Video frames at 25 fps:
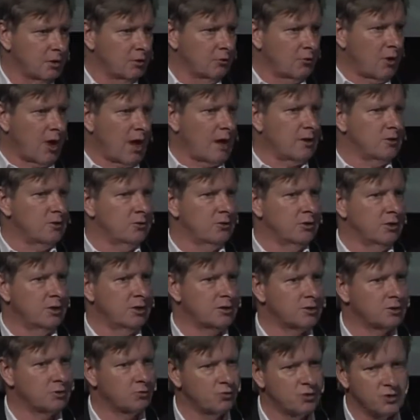that you
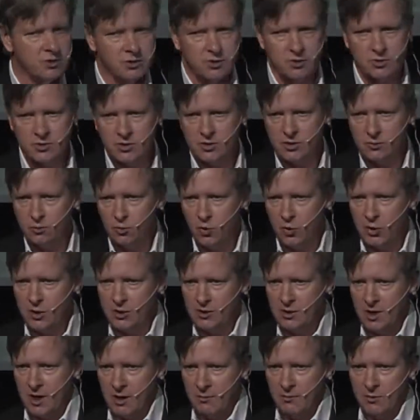need to reduce your weed
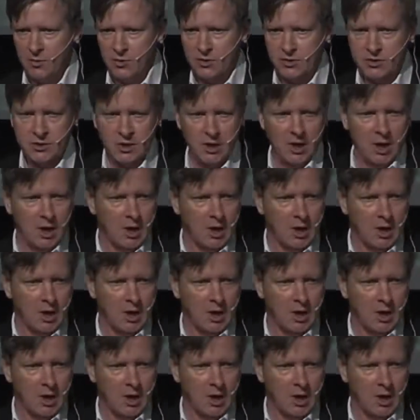numbers,